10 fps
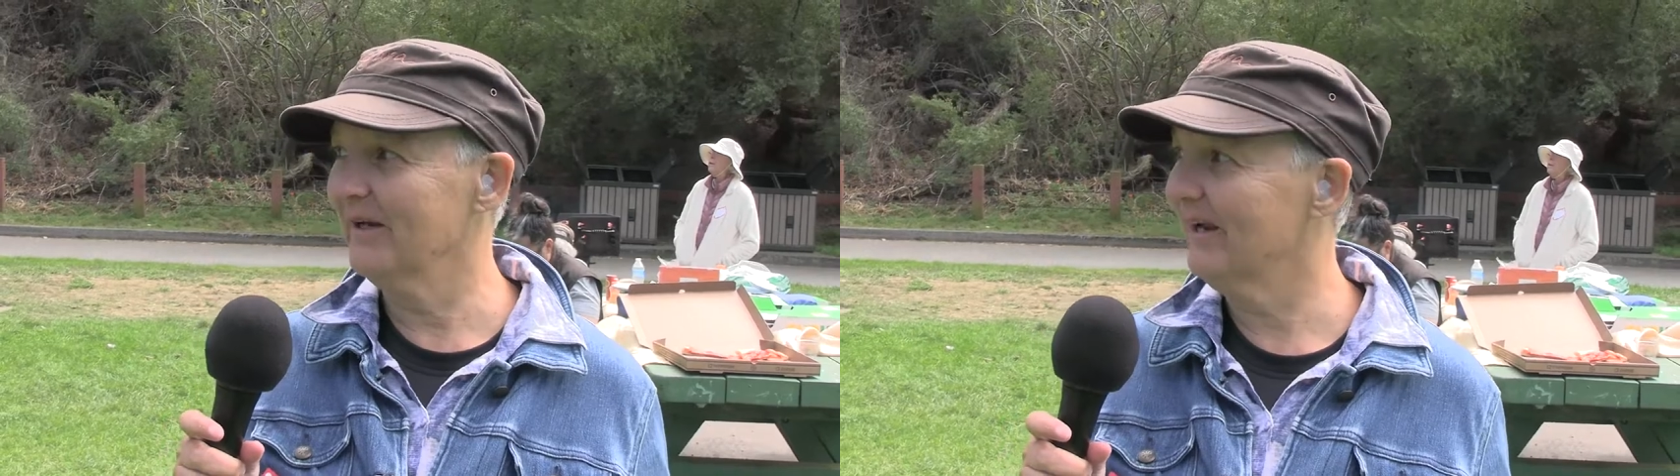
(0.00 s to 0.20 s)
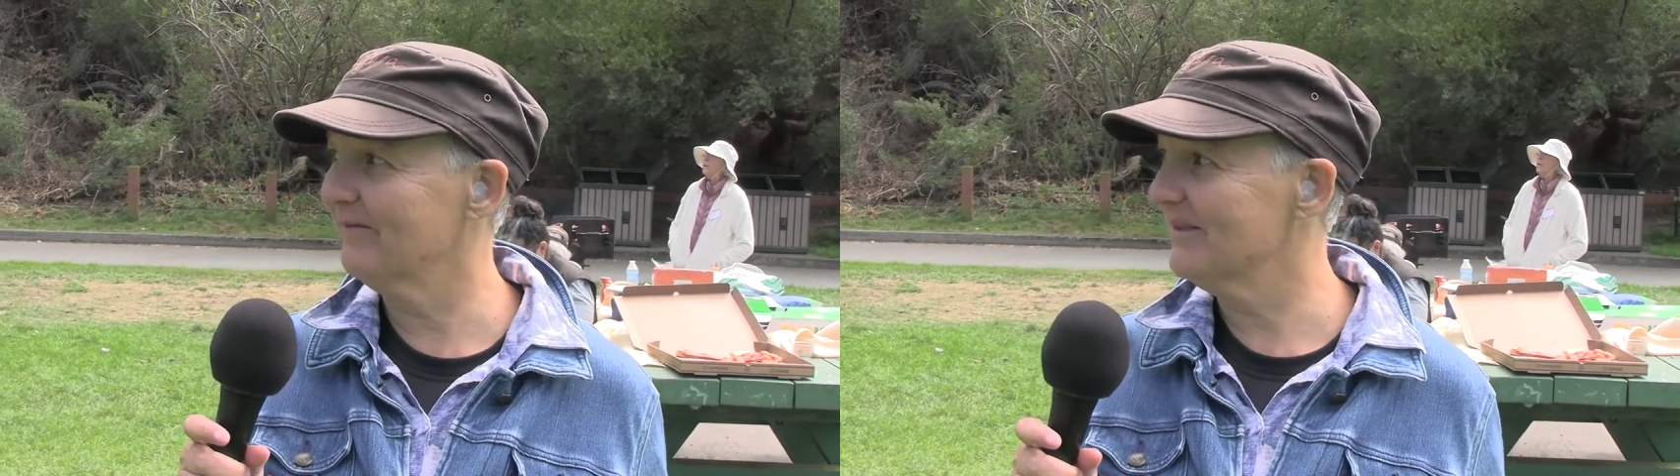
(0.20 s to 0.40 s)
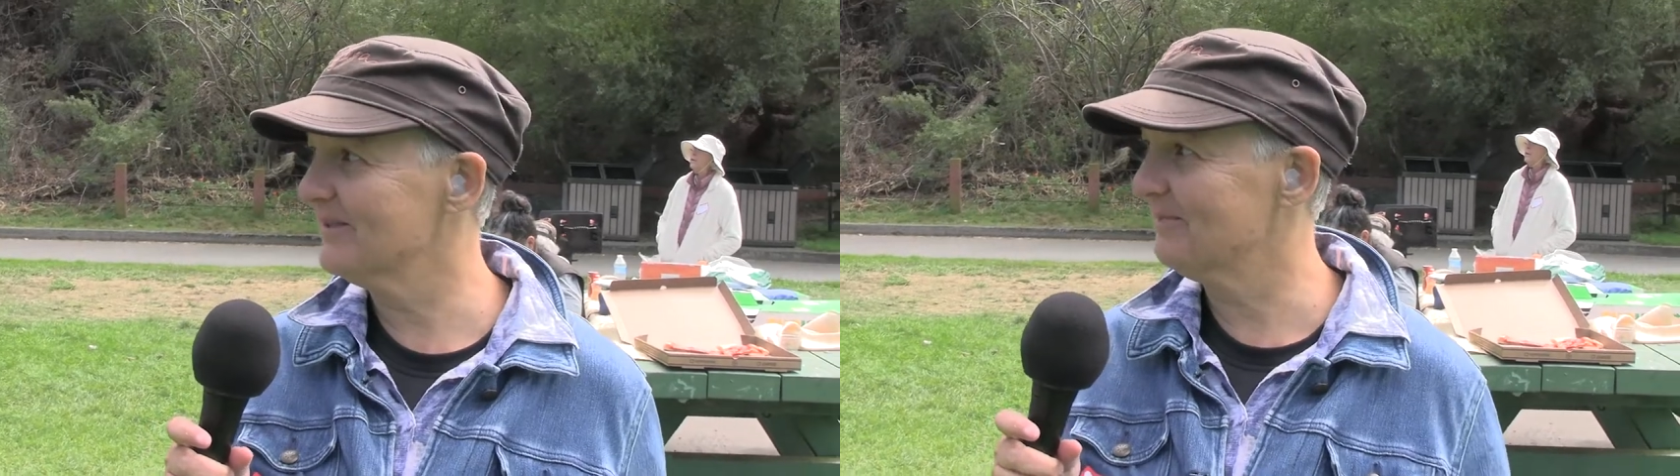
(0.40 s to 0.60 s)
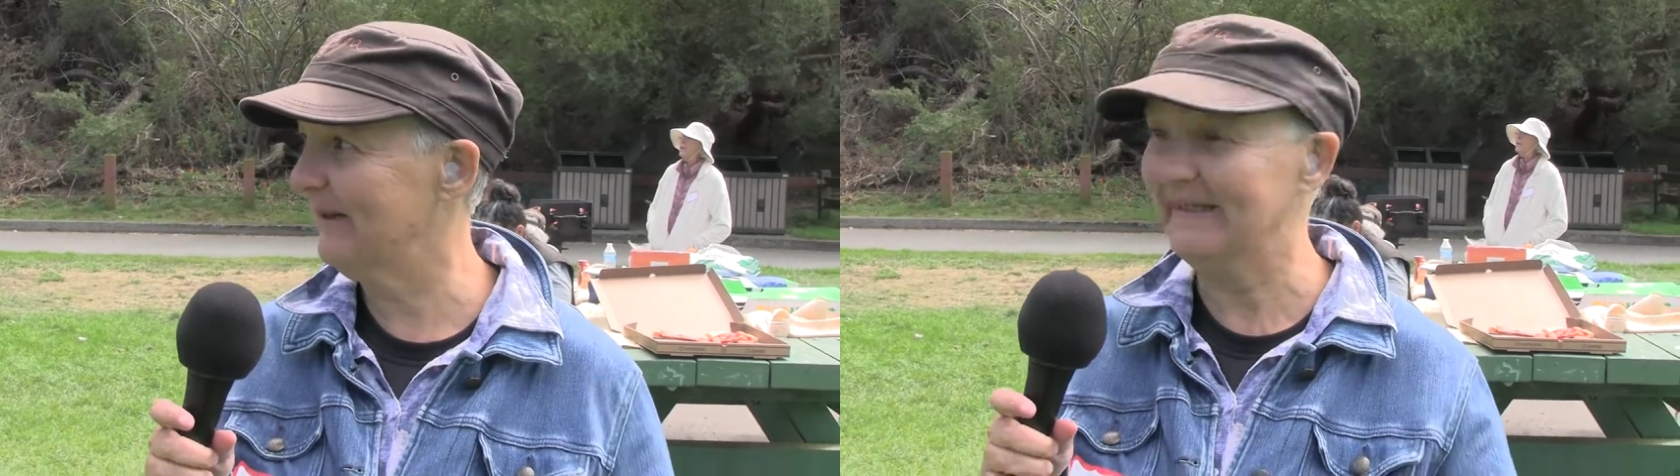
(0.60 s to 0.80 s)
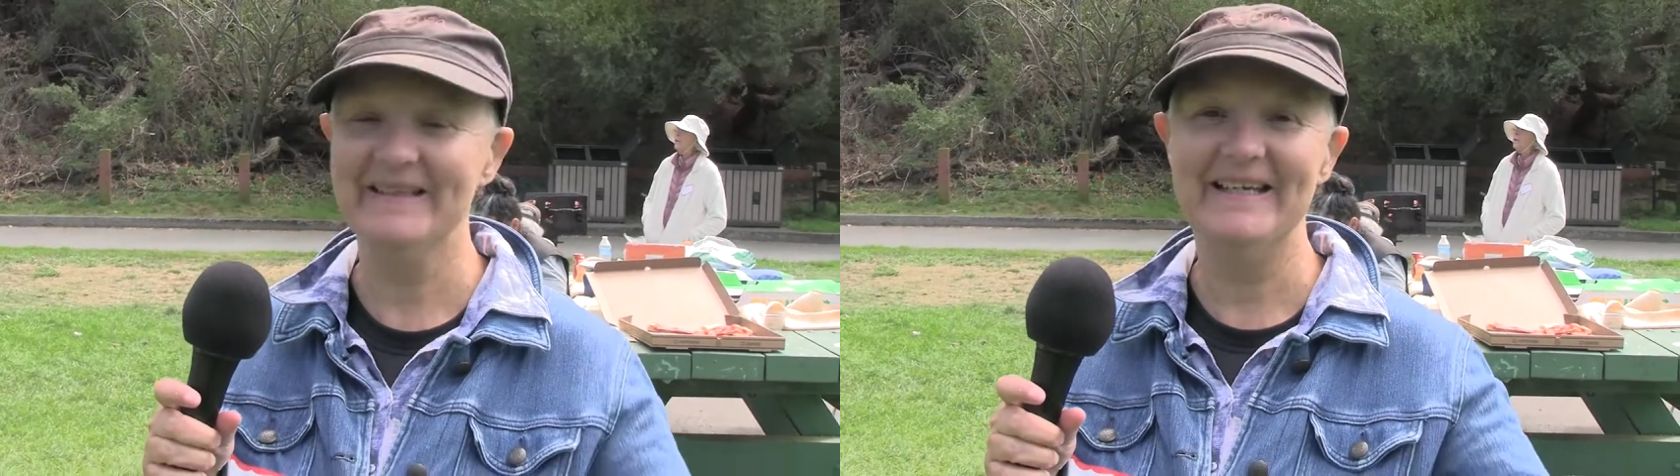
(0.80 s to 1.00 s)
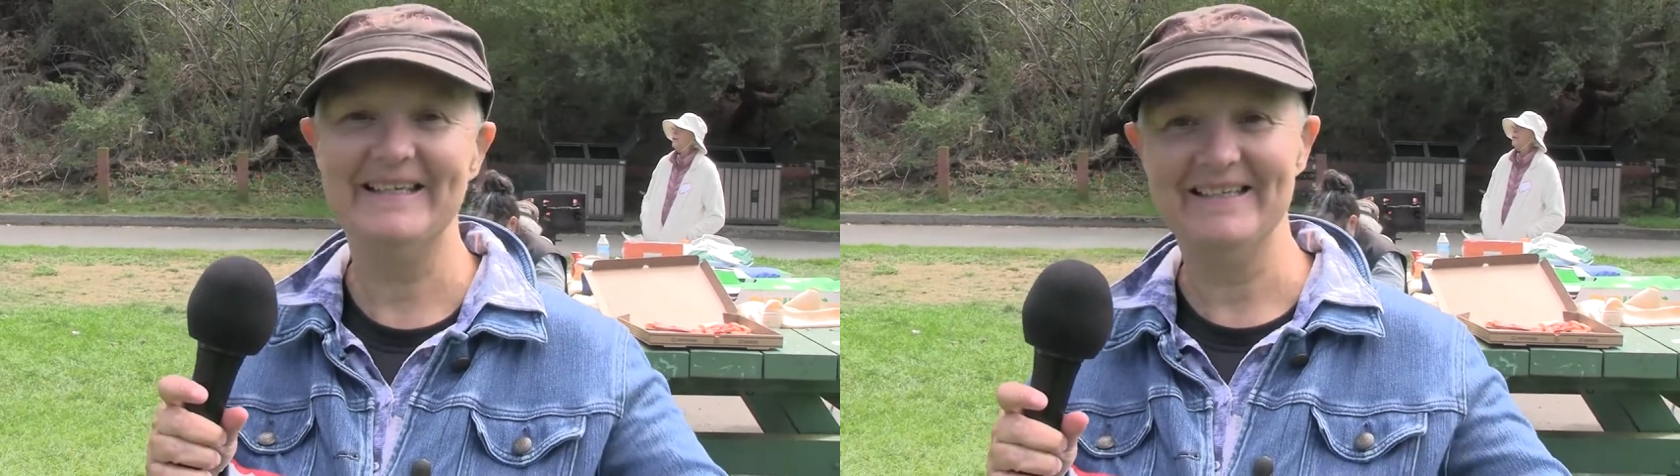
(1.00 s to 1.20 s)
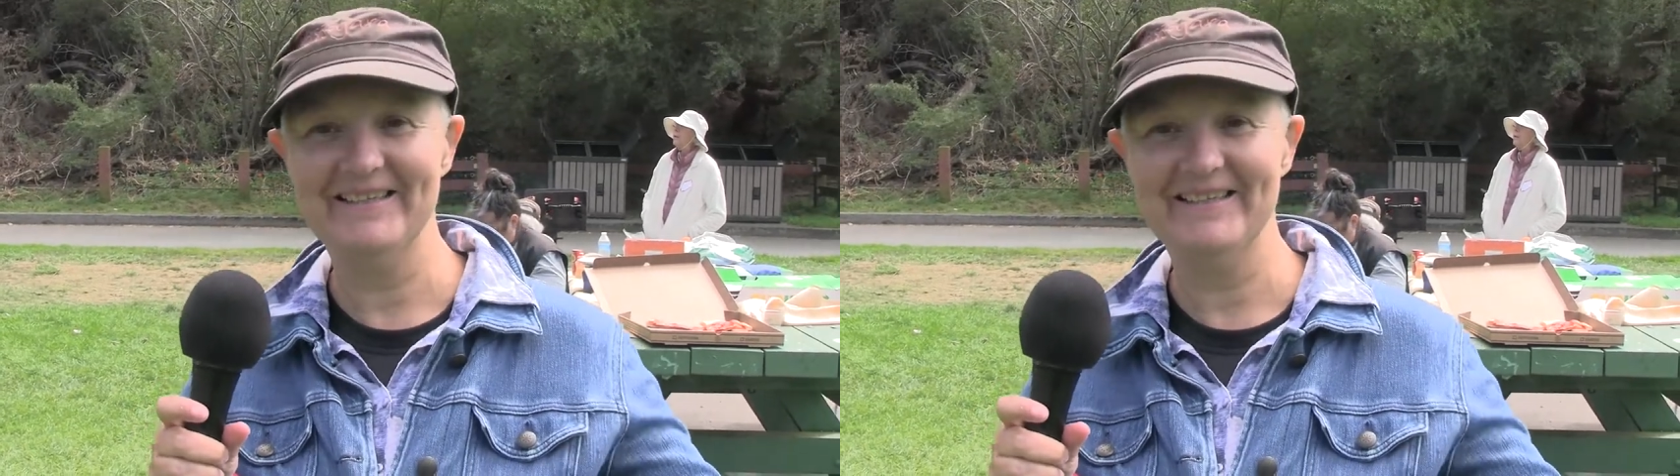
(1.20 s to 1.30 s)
We have this picnic